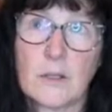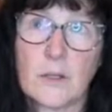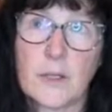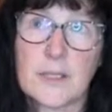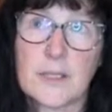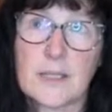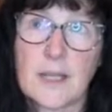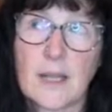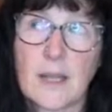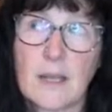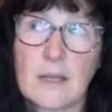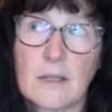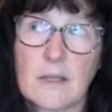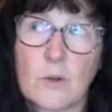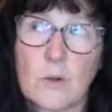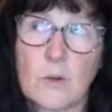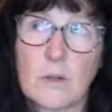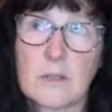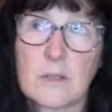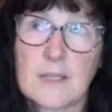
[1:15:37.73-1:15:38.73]
who sing
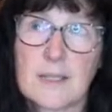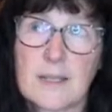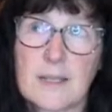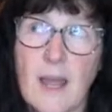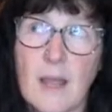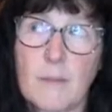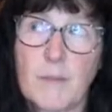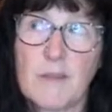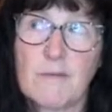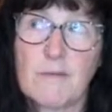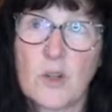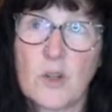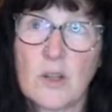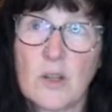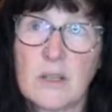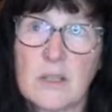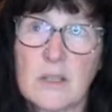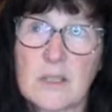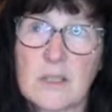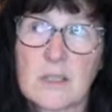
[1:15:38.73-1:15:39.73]
it, called Slimy
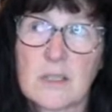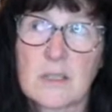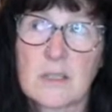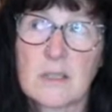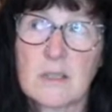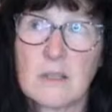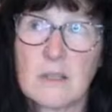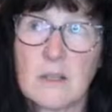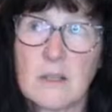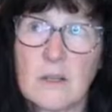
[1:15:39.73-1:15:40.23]
Fungus,